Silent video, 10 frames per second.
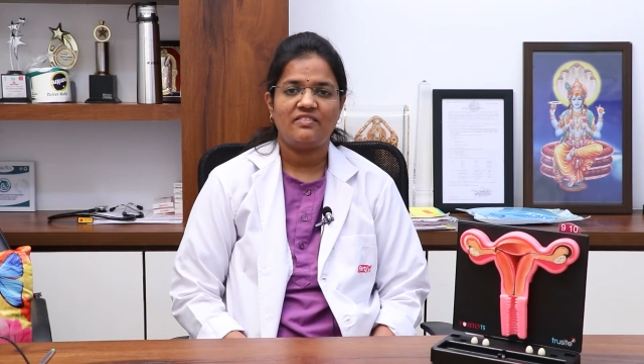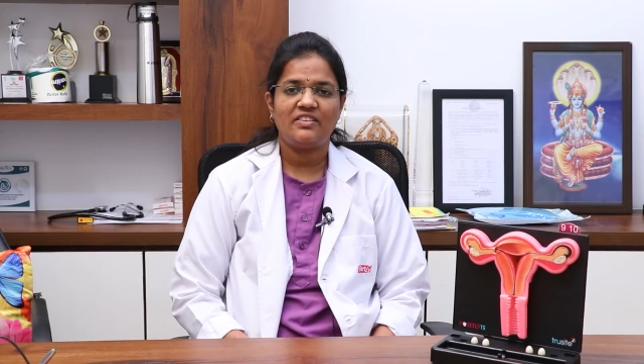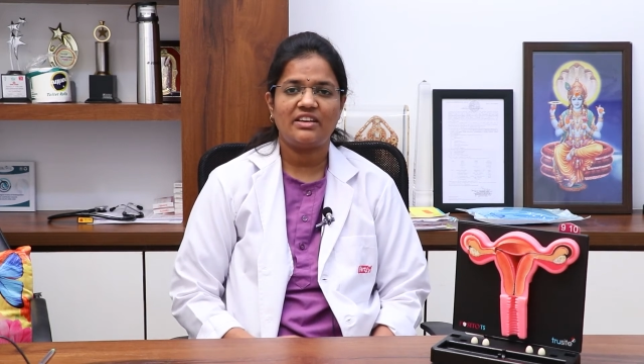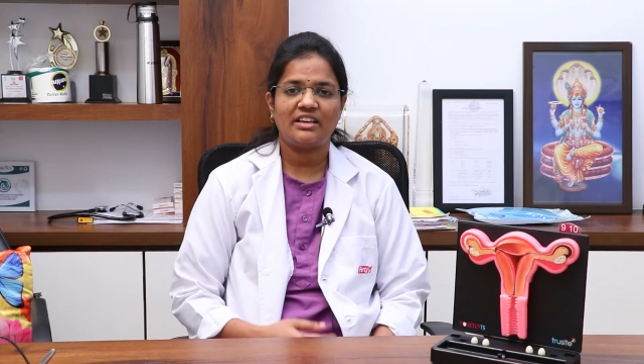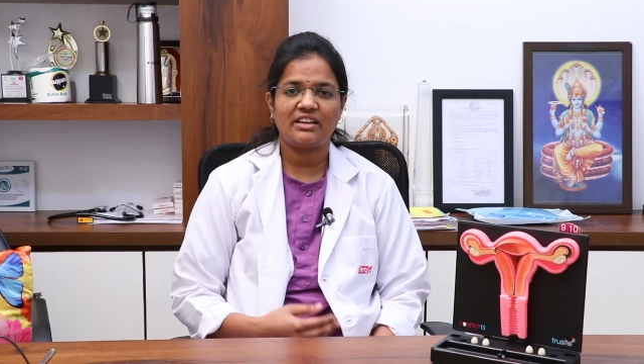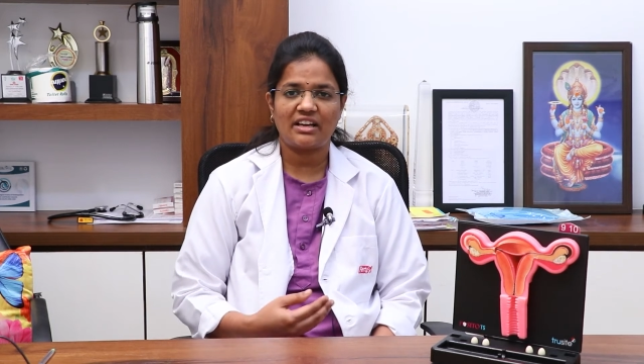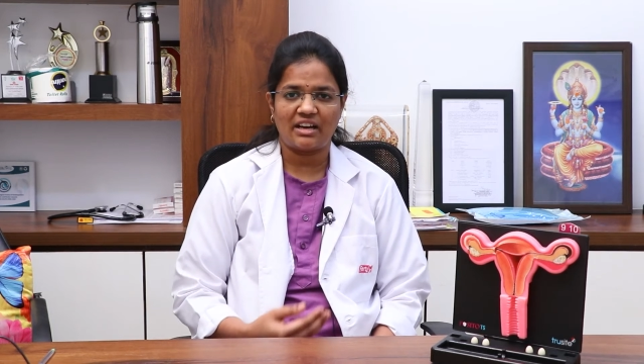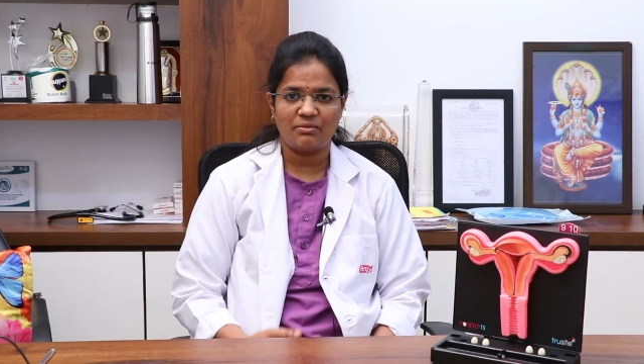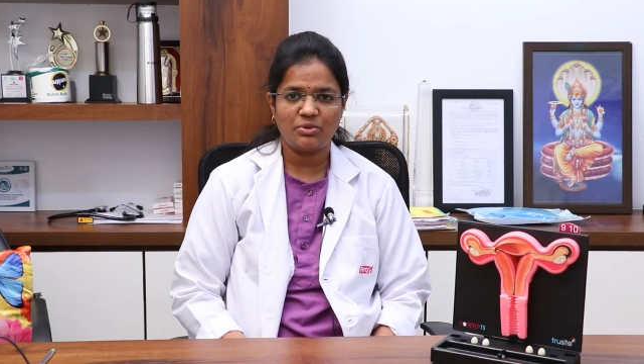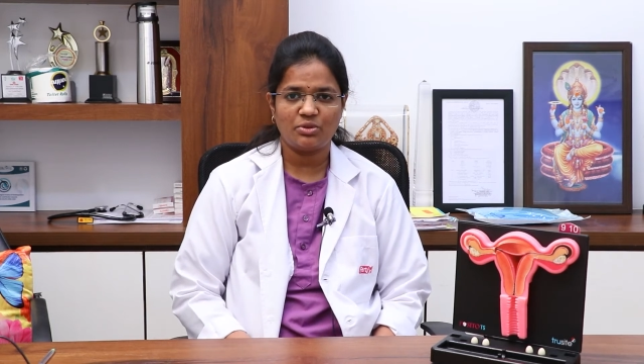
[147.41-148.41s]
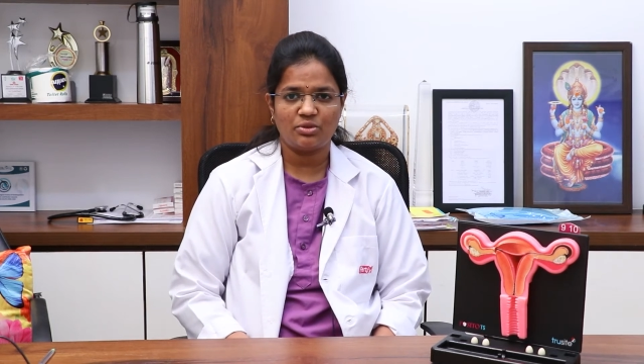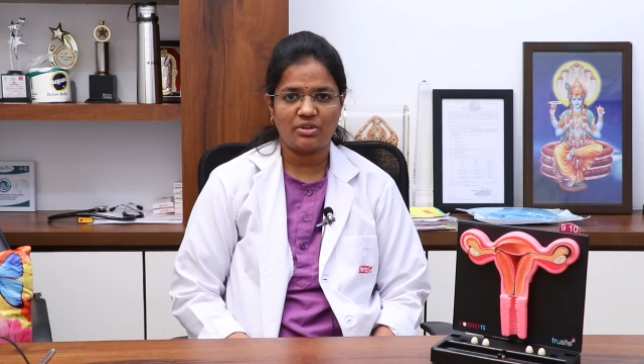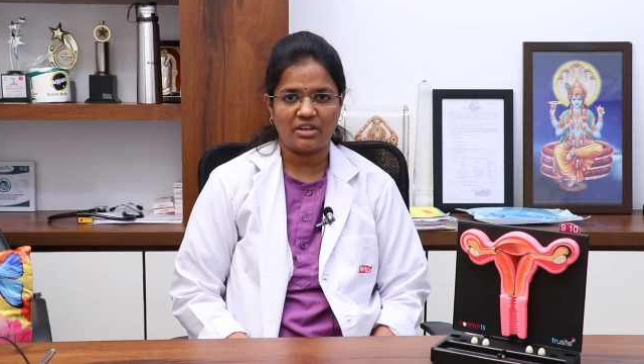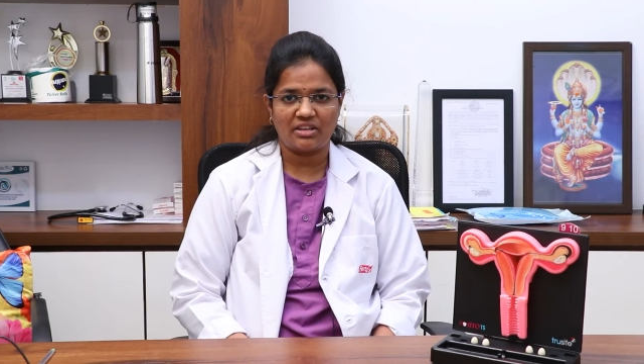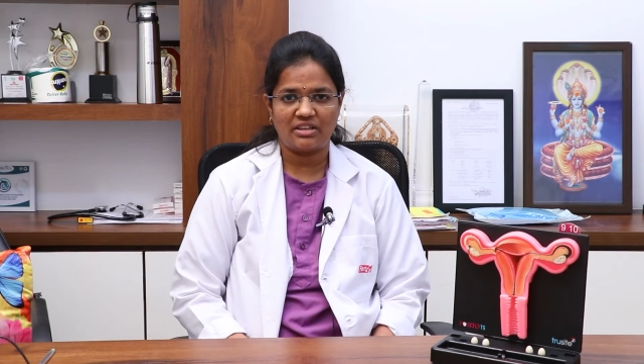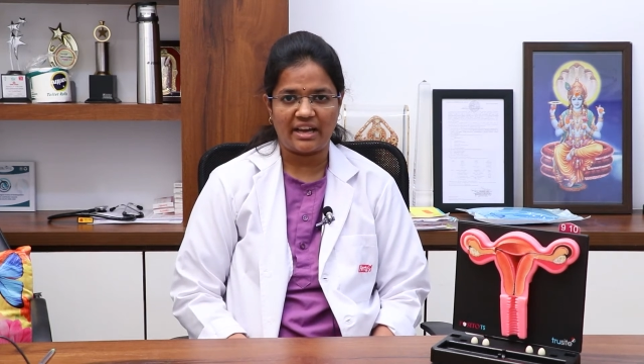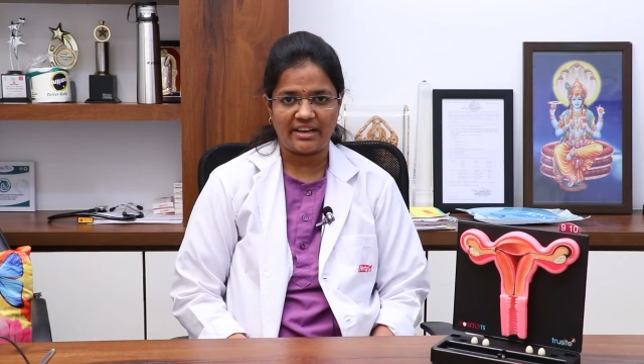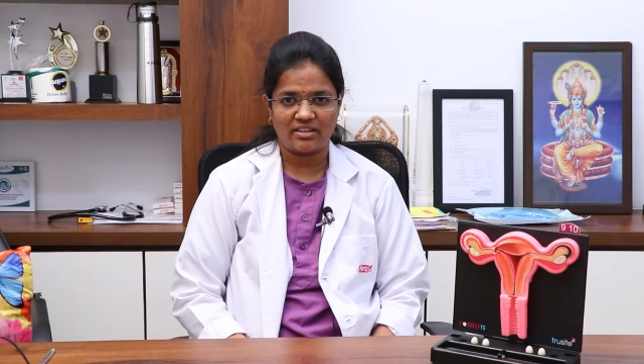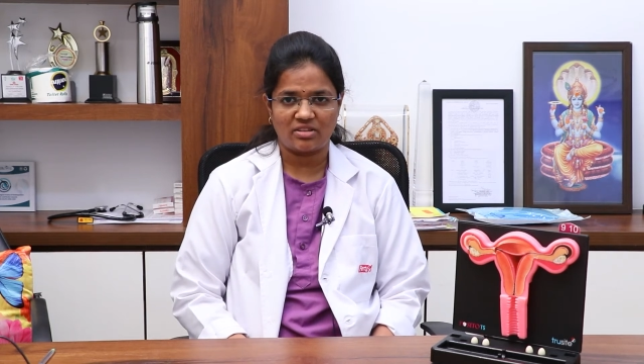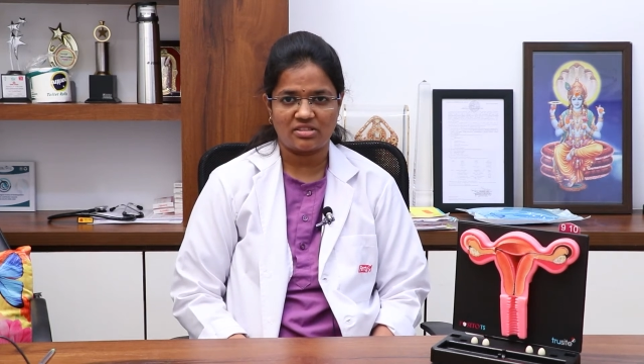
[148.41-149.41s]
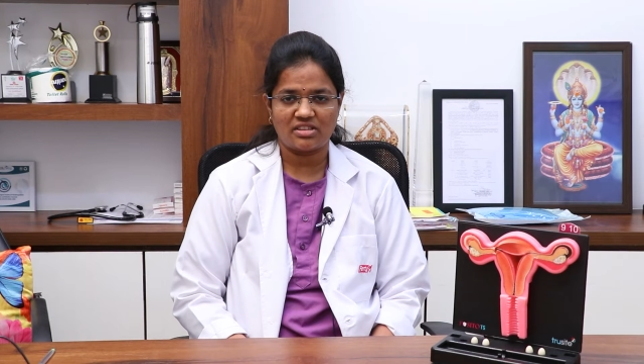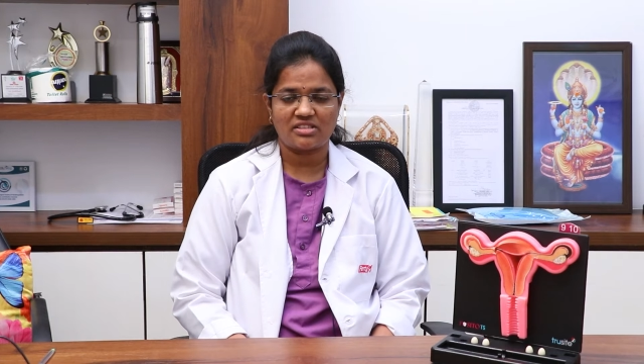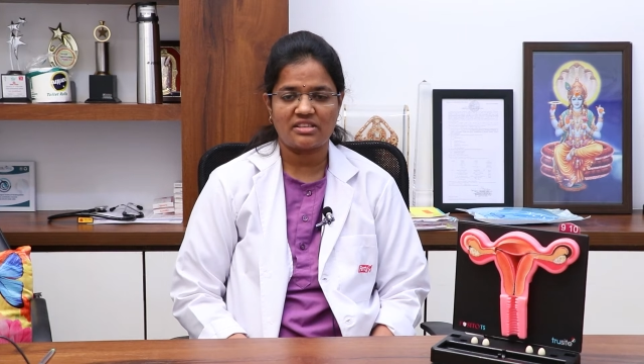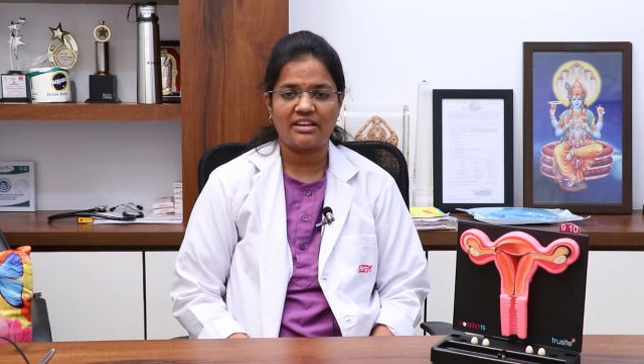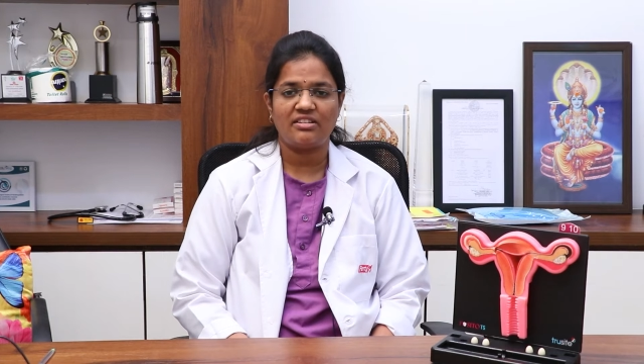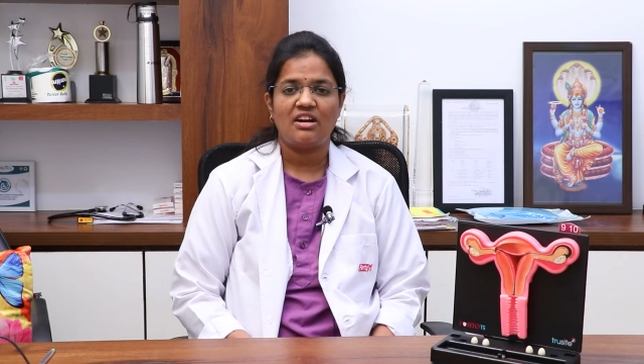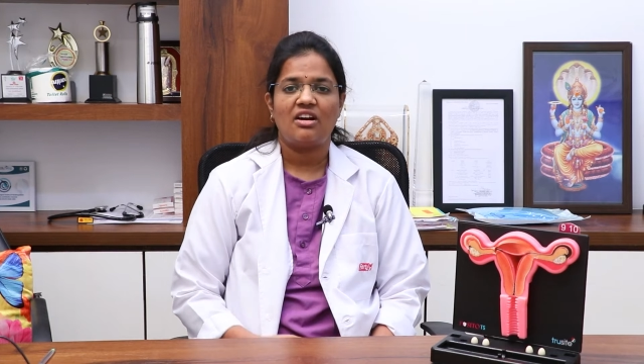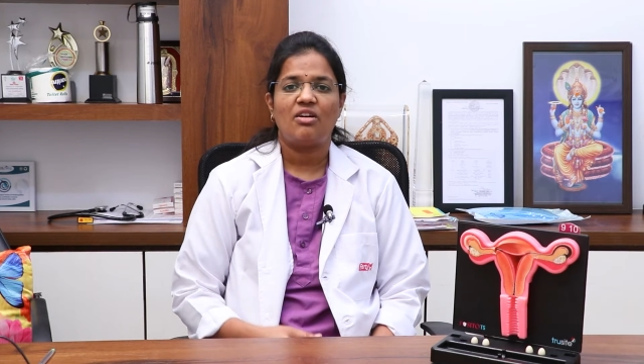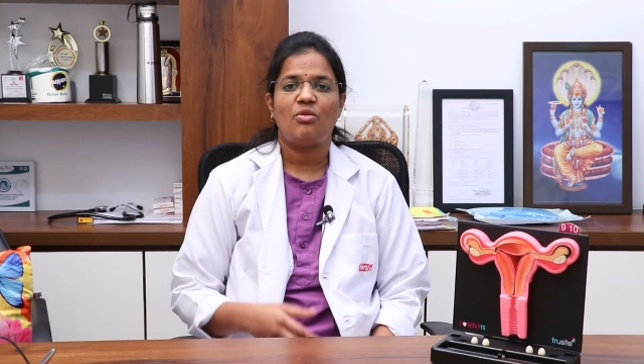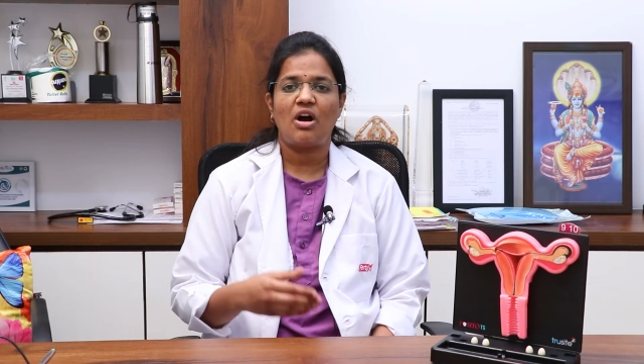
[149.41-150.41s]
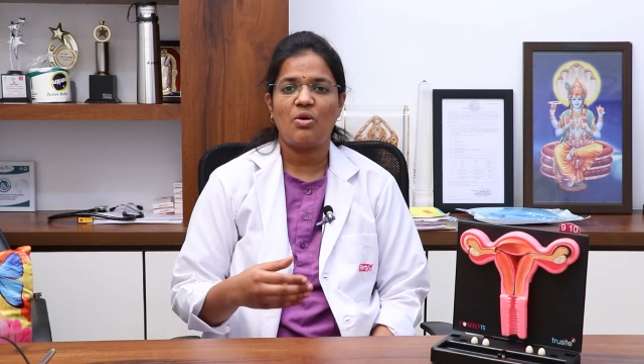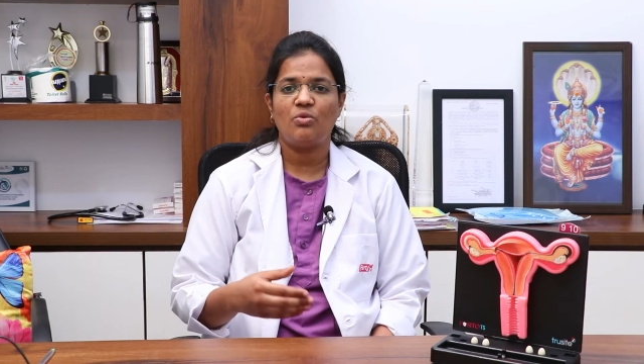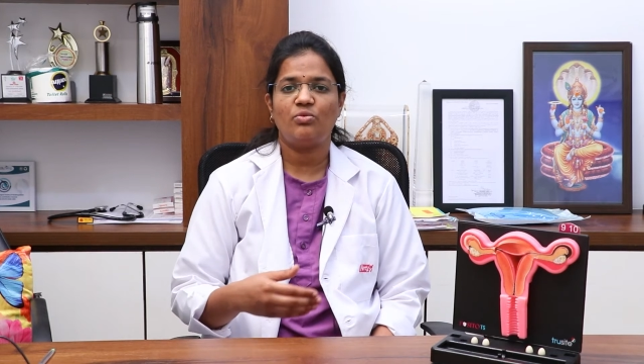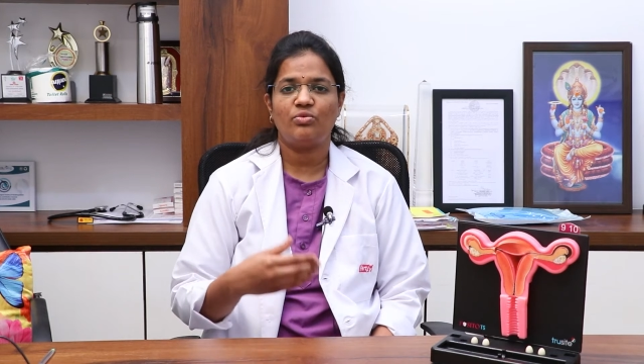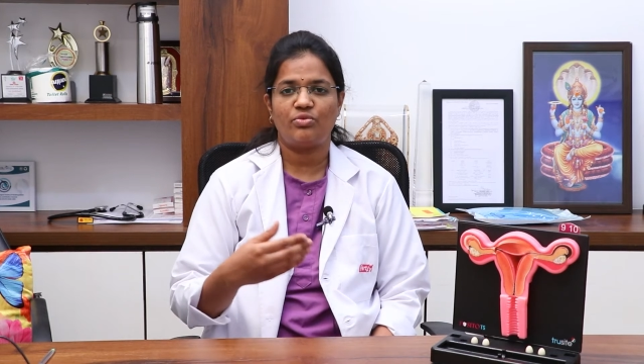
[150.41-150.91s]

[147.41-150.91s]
we can come to a diagnosis that how,